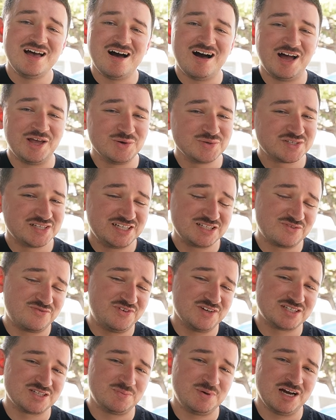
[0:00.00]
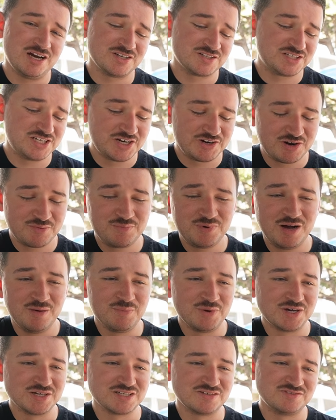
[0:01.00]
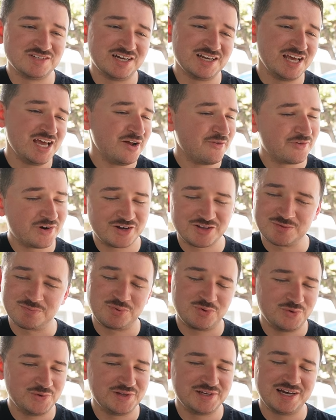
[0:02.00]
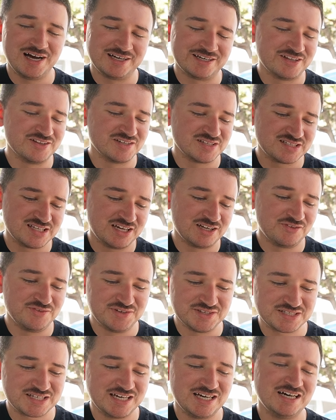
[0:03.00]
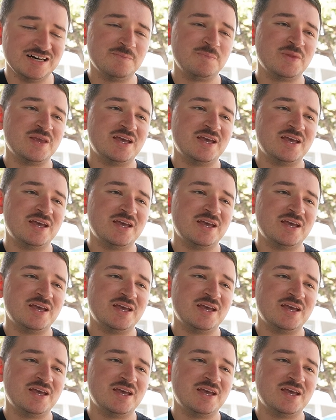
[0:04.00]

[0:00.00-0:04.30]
I also need to fix the power steering pump because I've done every other pulley under the sun on this car